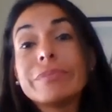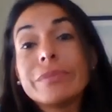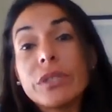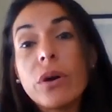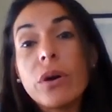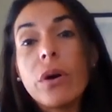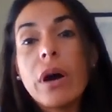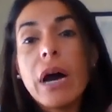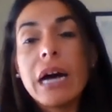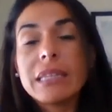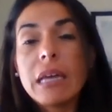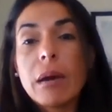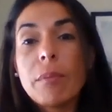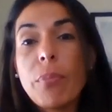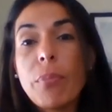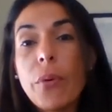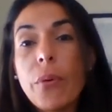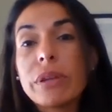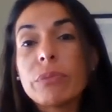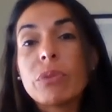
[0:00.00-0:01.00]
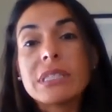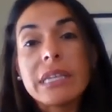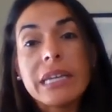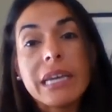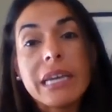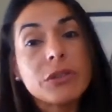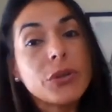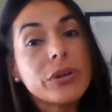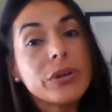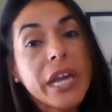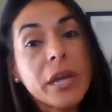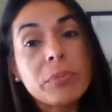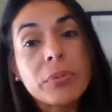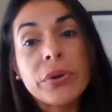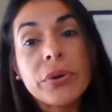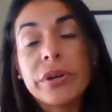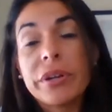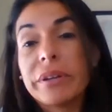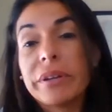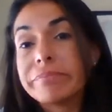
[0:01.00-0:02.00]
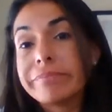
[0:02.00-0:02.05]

At that point, once again, your neighbor,